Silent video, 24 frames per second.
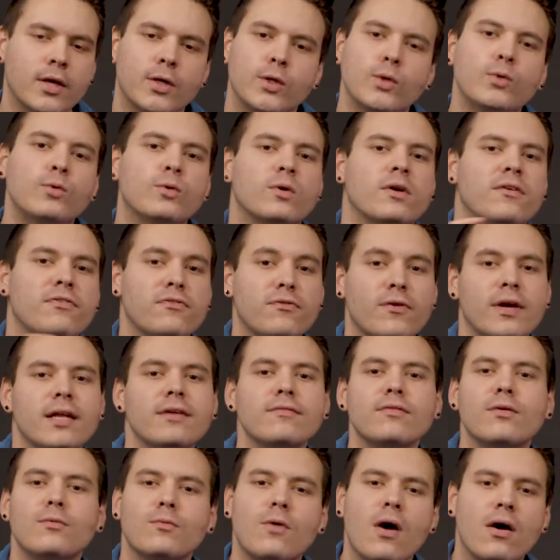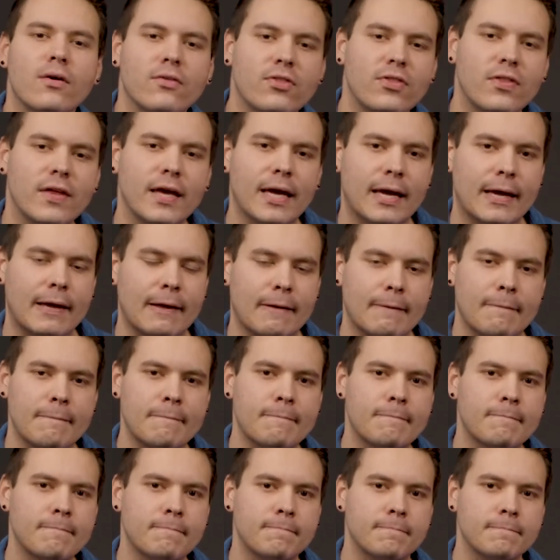You were afraid of the wrong thing.
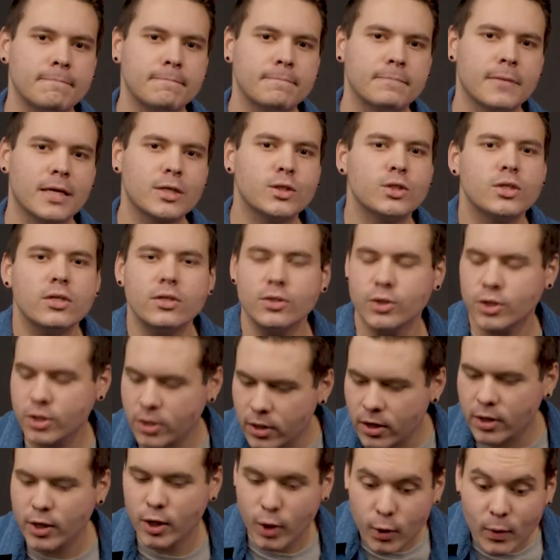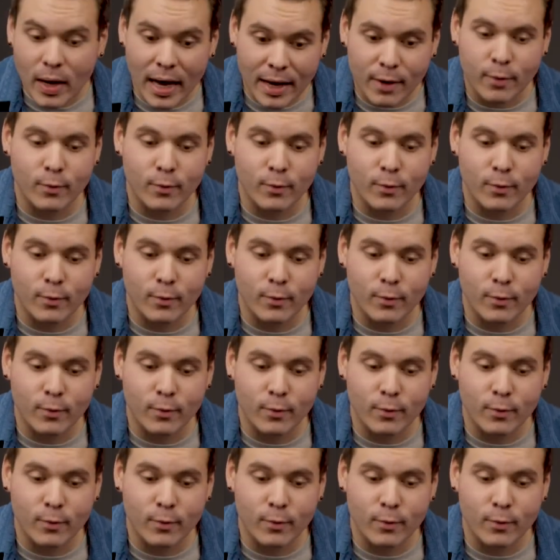Sure, you had a